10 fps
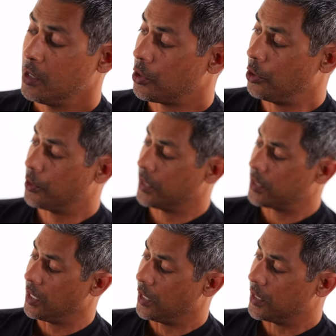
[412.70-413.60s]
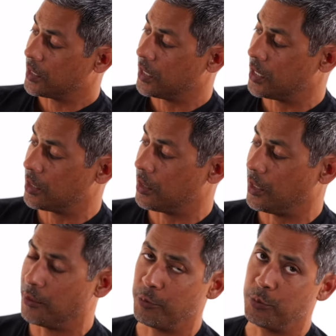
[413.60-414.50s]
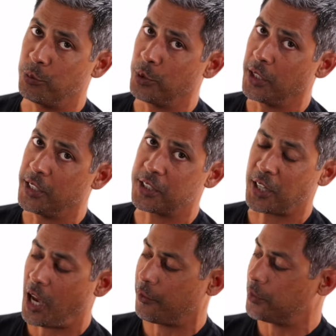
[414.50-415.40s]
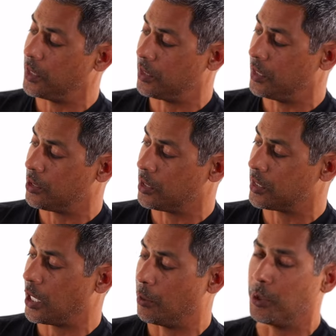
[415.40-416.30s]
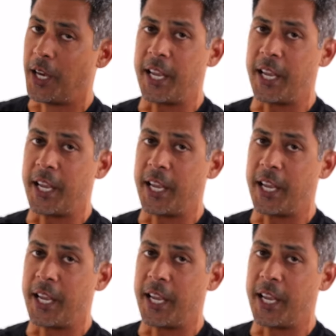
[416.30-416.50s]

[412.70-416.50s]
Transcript: So you can see this, this is really soft. It, it's just terrible.